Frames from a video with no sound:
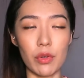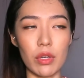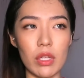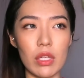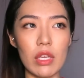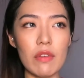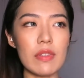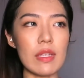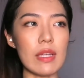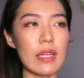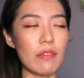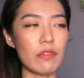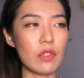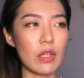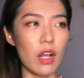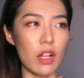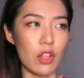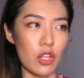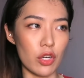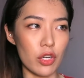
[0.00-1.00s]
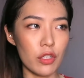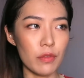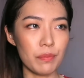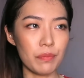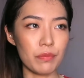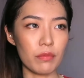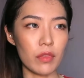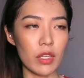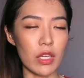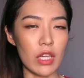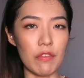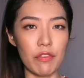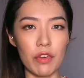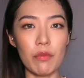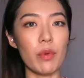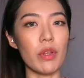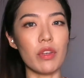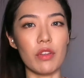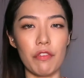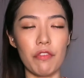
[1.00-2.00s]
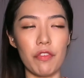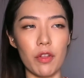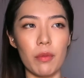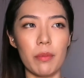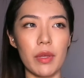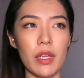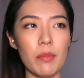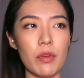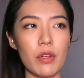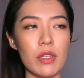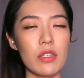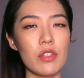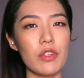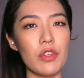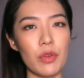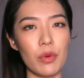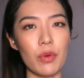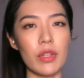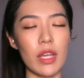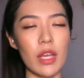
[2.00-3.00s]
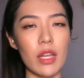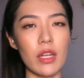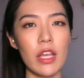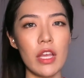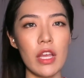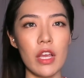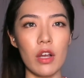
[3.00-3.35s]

It gives enough color even when you're filming, because you know that